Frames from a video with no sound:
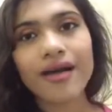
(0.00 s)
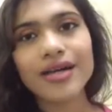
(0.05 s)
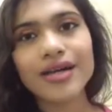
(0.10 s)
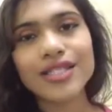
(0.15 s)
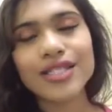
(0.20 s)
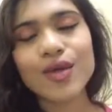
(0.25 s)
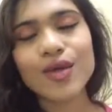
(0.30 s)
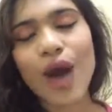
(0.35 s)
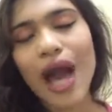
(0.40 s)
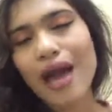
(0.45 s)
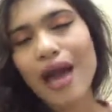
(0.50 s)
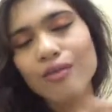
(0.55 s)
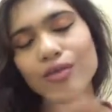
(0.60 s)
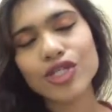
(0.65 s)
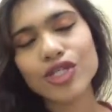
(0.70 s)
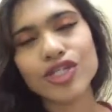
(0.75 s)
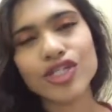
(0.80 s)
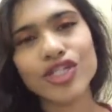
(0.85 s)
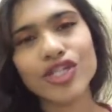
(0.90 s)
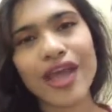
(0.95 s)
So I'm
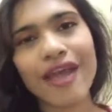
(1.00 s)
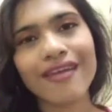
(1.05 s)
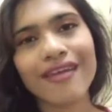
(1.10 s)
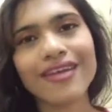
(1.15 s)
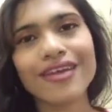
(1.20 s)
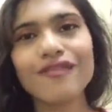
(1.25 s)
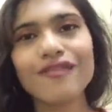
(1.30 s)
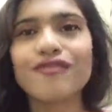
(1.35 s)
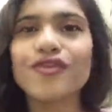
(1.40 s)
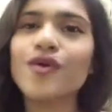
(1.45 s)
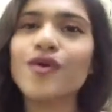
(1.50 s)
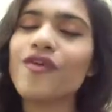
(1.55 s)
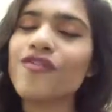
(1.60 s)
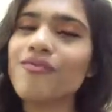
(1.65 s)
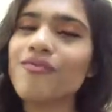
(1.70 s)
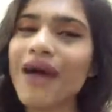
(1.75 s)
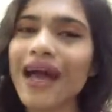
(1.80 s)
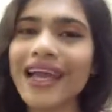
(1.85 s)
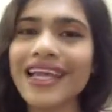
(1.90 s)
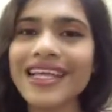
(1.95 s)
just sharing a few
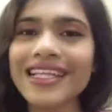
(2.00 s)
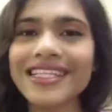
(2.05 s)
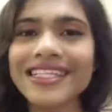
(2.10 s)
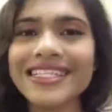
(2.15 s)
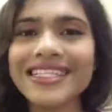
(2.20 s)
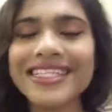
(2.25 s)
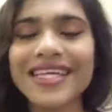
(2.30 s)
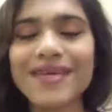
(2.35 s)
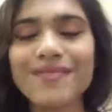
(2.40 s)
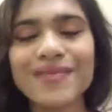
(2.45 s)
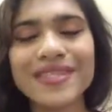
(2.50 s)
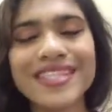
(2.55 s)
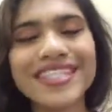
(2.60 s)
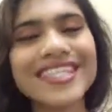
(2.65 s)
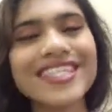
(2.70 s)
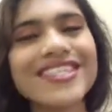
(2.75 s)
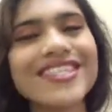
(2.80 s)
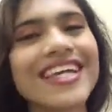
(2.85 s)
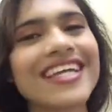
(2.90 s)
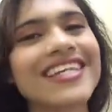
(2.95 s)
of my tips
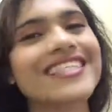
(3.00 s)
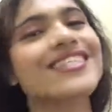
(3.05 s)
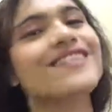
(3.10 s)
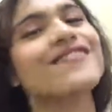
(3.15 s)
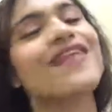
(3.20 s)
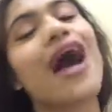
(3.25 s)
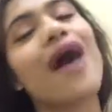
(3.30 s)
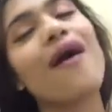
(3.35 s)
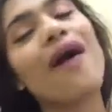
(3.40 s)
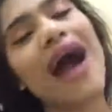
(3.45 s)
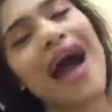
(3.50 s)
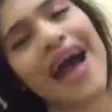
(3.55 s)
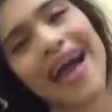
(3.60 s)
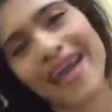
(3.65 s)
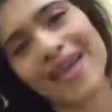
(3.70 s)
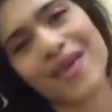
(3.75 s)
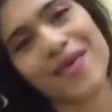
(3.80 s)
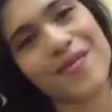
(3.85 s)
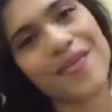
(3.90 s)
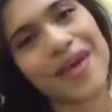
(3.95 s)
and tricks of how
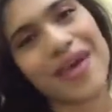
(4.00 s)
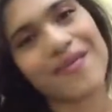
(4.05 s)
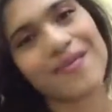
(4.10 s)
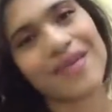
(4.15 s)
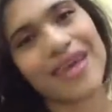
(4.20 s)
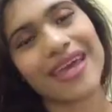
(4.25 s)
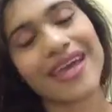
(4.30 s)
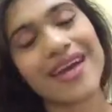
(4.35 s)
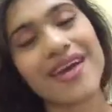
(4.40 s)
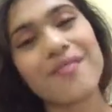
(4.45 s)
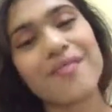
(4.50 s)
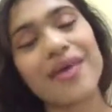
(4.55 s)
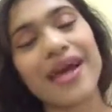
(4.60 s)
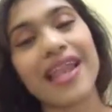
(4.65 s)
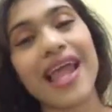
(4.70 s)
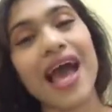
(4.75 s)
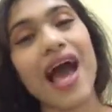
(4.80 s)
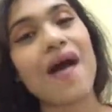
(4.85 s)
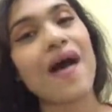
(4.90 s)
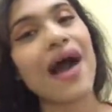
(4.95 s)
I do my makeup
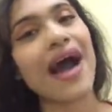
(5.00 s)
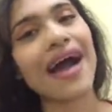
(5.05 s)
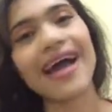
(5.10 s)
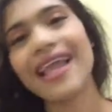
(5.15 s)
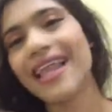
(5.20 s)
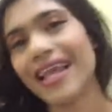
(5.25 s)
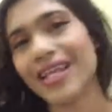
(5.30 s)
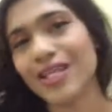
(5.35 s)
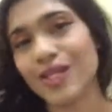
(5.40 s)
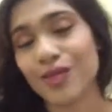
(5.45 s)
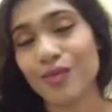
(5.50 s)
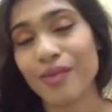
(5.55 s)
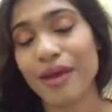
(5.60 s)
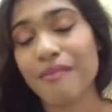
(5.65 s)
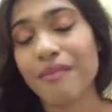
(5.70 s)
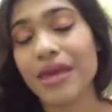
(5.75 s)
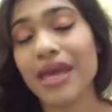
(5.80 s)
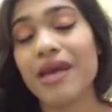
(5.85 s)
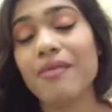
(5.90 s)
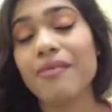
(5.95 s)
and how I like to do
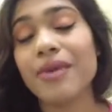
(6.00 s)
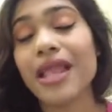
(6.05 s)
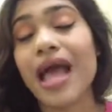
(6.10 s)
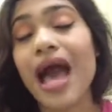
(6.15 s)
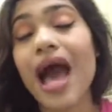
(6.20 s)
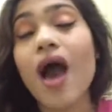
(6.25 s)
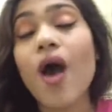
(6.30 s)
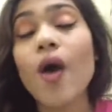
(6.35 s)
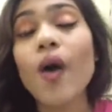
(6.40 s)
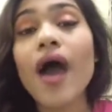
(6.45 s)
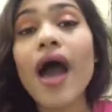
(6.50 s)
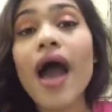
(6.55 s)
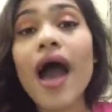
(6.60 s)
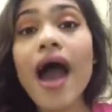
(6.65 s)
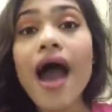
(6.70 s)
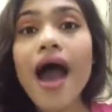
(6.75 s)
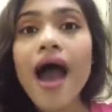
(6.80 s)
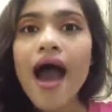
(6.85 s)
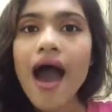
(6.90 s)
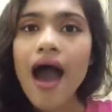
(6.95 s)
my makeup and how
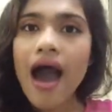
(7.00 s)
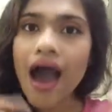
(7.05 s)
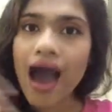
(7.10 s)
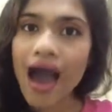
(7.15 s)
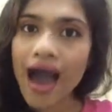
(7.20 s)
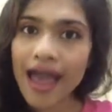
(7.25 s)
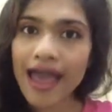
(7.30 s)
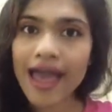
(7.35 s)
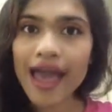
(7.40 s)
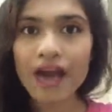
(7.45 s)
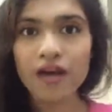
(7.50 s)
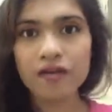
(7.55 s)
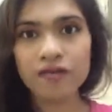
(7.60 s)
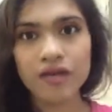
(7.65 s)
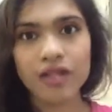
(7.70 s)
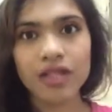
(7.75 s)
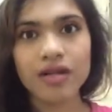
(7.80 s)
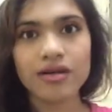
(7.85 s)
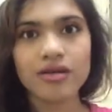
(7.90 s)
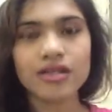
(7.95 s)
I
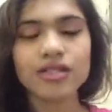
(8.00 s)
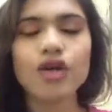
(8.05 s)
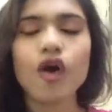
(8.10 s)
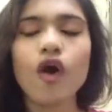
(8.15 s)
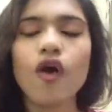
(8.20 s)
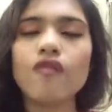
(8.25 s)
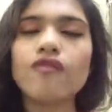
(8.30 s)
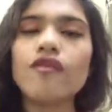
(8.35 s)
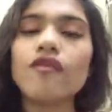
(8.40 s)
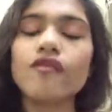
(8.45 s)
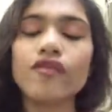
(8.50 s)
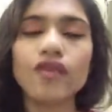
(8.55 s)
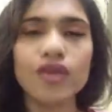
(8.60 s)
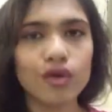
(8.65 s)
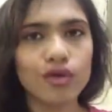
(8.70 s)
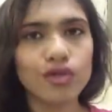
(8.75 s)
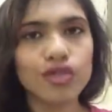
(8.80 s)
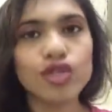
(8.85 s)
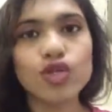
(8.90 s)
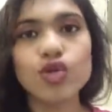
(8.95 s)
have learned off of
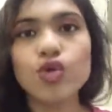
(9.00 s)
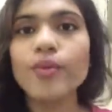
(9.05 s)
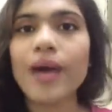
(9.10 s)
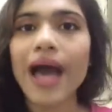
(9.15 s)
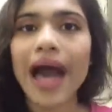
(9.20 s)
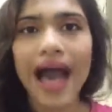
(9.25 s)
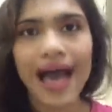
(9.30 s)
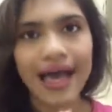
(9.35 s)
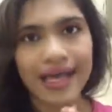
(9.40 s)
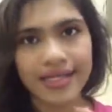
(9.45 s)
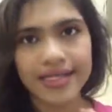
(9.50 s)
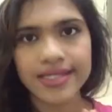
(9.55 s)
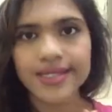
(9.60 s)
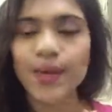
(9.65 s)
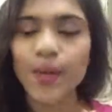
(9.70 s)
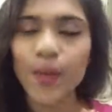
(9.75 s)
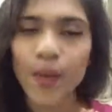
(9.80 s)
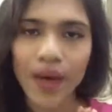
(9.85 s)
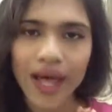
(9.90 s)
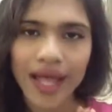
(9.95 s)
YouTube as
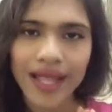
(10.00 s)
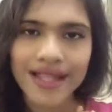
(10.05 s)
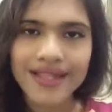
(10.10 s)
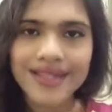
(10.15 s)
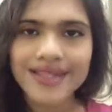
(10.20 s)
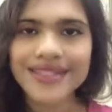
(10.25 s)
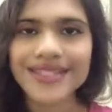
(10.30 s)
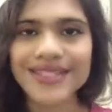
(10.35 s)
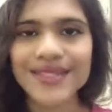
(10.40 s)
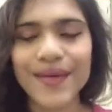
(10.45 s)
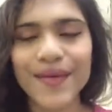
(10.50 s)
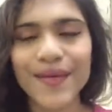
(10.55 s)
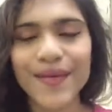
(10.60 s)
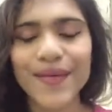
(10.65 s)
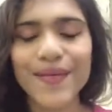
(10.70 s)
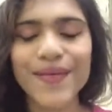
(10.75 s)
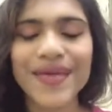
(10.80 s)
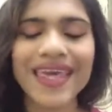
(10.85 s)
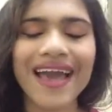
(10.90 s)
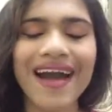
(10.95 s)
well.
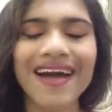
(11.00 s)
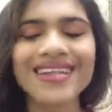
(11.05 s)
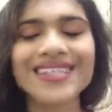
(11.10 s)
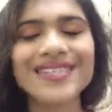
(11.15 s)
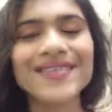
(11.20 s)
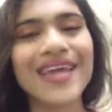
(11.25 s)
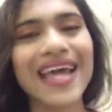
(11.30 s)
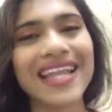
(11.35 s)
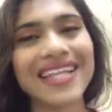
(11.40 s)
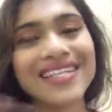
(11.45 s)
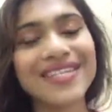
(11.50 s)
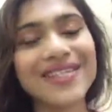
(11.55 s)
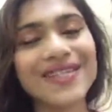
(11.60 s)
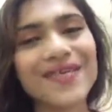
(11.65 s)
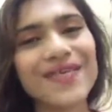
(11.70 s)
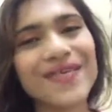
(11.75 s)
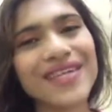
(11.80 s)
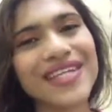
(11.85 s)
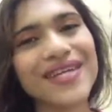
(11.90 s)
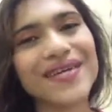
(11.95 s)
So yeah, so get into
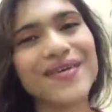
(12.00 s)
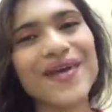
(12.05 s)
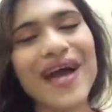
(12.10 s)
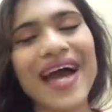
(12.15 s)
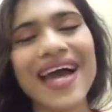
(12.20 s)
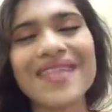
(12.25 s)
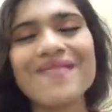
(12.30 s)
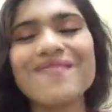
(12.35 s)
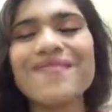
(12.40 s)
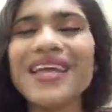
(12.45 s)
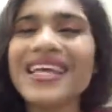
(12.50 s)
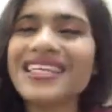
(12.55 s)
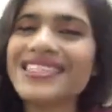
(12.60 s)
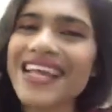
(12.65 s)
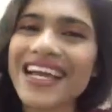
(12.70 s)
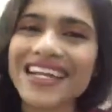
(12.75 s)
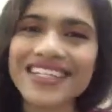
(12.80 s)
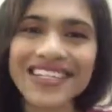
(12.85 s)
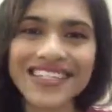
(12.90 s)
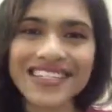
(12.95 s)
the video and please
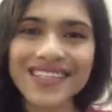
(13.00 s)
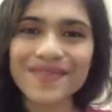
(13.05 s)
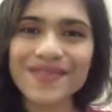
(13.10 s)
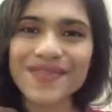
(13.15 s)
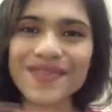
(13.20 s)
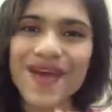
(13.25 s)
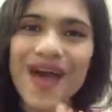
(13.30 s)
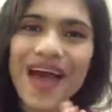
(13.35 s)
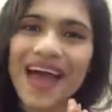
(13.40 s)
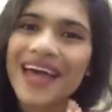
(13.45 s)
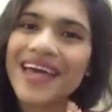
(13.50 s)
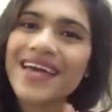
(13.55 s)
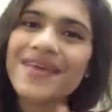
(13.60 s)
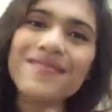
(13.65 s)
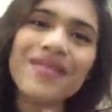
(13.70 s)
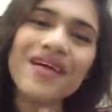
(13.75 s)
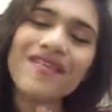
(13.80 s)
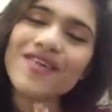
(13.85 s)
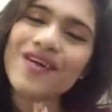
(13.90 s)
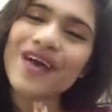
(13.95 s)
like, share,
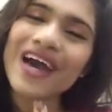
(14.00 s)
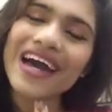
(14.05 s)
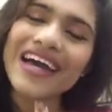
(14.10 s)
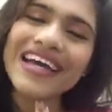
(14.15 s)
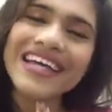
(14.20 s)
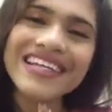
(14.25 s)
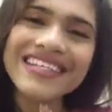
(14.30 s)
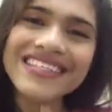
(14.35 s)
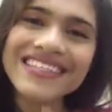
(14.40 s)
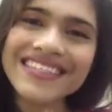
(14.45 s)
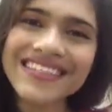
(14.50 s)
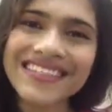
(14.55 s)
subscribe. Love you guys.